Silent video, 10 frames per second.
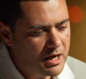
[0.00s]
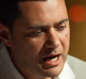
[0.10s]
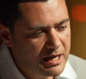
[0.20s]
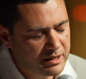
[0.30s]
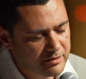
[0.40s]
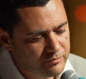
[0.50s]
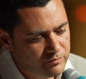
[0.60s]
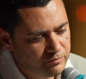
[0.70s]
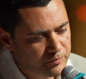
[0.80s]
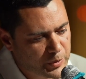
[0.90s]

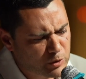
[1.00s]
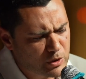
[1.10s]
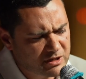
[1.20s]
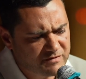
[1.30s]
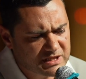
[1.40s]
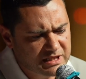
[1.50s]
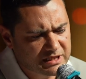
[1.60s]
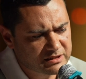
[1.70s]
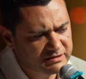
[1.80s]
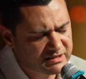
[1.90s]
But one of the
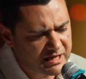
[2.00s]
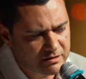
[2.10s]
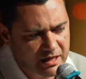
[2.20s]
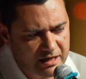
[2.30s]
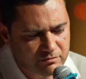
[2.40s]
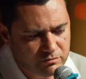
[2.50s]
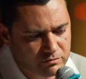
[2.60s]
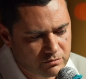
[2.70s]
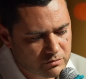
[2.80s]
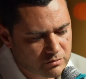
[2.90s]
things
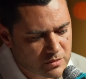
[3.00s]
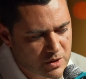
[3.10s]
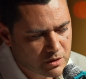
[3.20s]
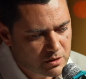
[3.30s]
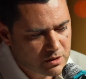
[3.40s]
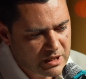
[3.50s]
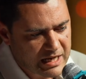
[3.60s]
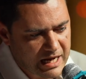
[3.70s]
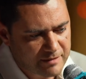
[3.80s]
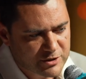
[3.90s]
I'm
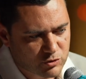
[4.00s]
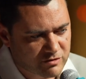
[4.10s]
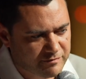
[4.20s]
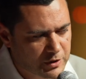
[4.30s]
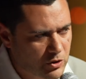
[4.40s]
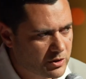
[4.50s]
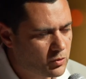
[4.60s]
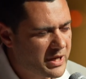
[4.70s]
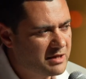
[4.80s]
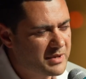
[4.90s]
sort of blown
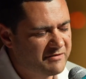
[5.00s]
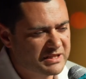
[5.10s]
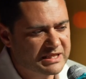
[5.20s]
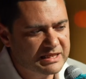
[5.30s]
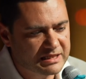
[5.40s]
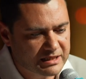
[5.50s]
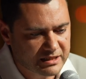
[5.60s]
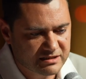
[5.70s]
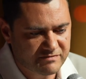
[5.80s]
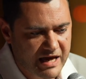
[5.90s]
away by the thinking
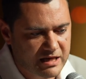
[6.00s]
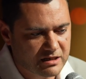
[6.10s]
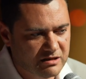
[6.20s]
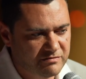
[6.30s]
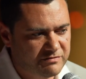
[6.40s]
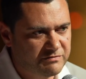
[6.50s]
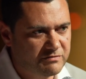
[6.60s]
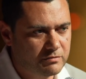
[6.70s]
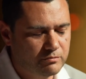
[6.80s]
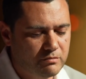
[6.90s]
is that if
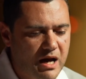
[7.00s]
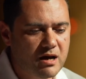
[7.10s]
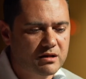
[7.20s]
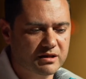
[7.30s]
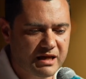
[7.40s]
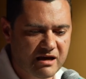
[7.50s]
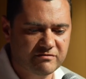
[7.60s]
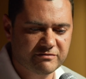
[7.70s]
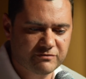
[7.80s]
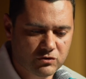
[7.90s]
Māori have
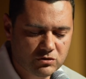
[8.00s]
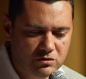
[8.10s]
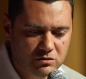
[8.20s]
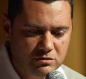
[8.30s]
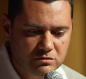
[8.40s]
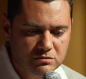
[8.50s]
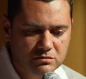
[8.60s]
full